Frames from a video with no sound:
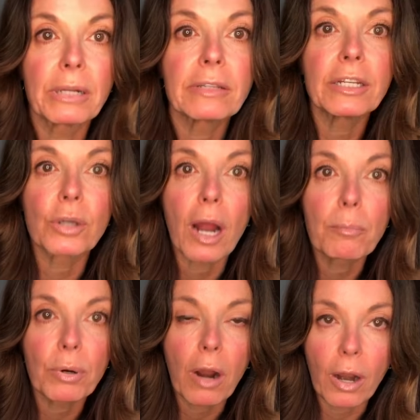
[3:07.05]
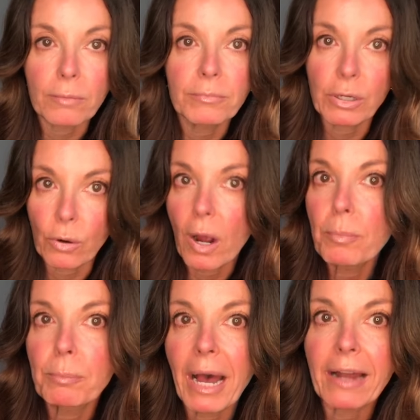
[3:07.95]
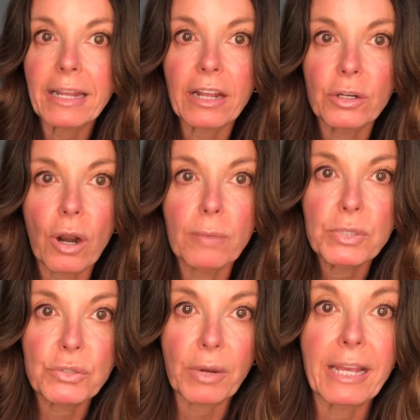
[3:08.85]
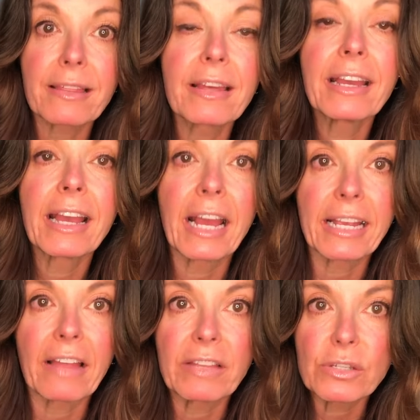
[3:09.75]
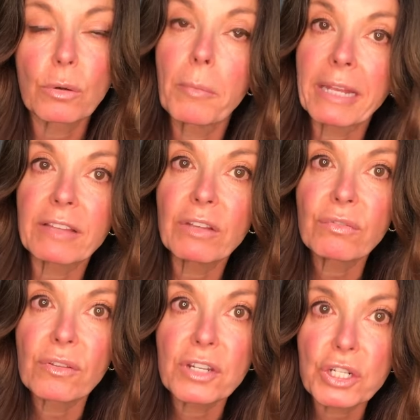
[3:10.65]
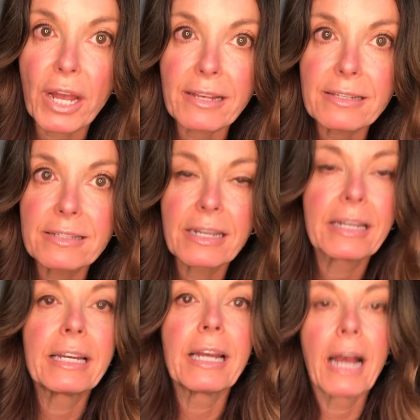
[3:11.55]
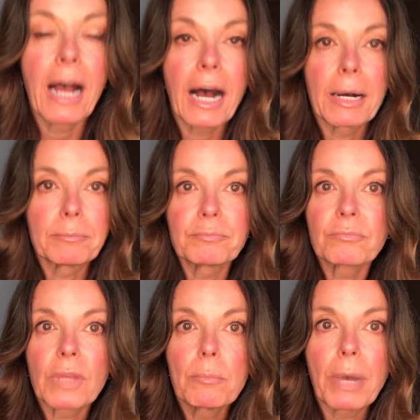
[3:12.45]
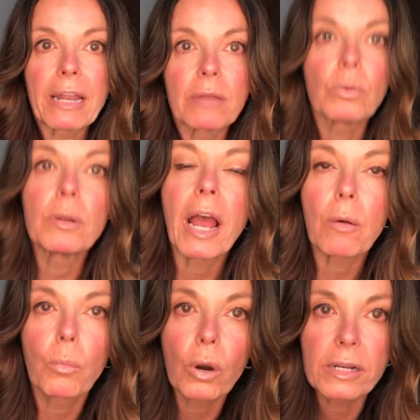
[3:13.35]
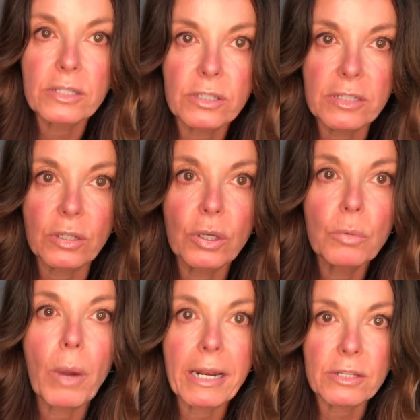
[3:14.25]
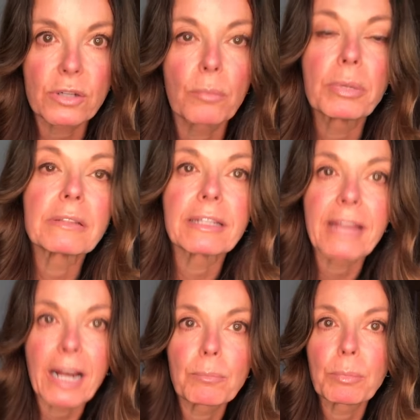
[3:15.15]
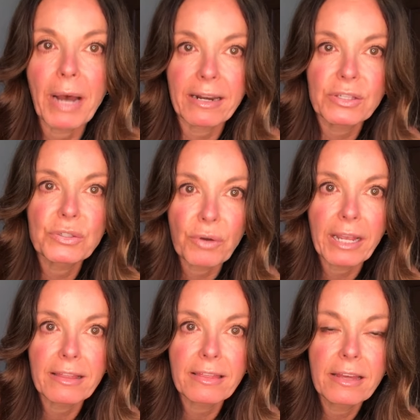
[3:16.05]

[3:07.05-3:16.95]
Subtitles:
building your upper arm, upper body and your arm strength. Again, these are mainly for the chest, but it would work. It's a good way to start building that upper body strength.